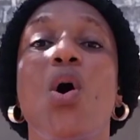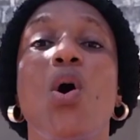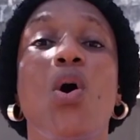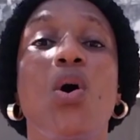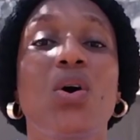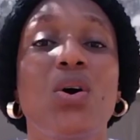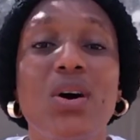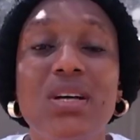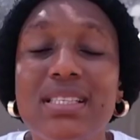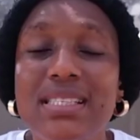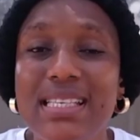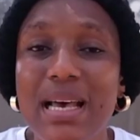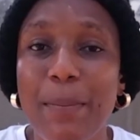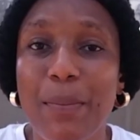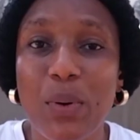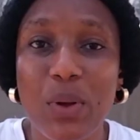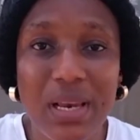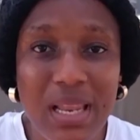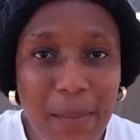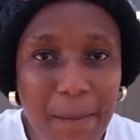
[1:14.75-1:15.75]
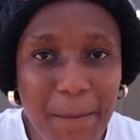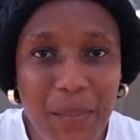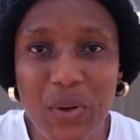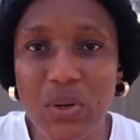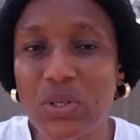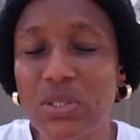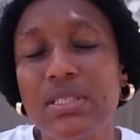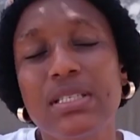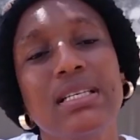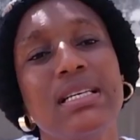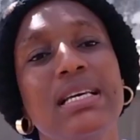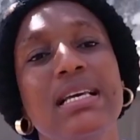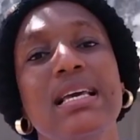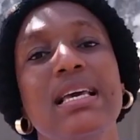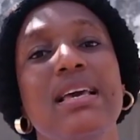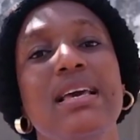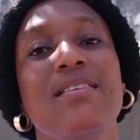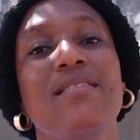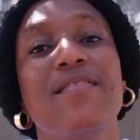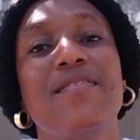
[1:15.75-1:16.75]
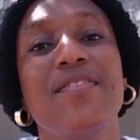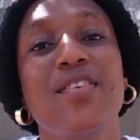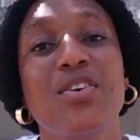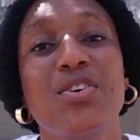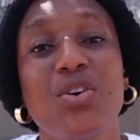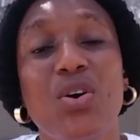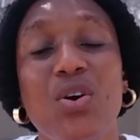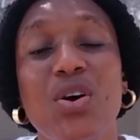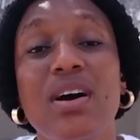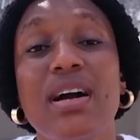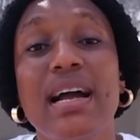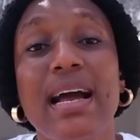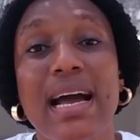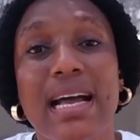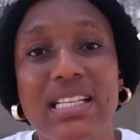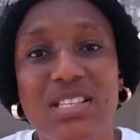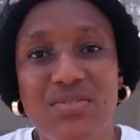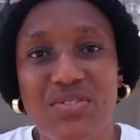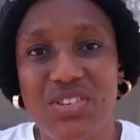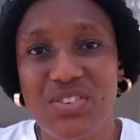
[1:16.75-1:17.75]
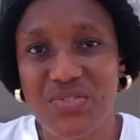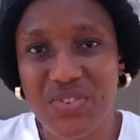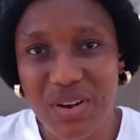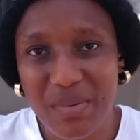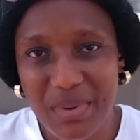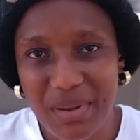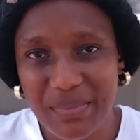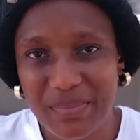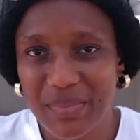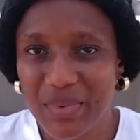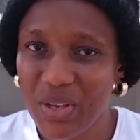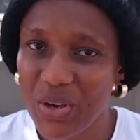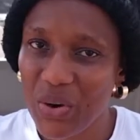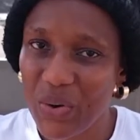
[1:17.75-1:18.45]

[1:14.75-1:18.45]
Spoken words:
or tarpaulin pond for your catfish farming.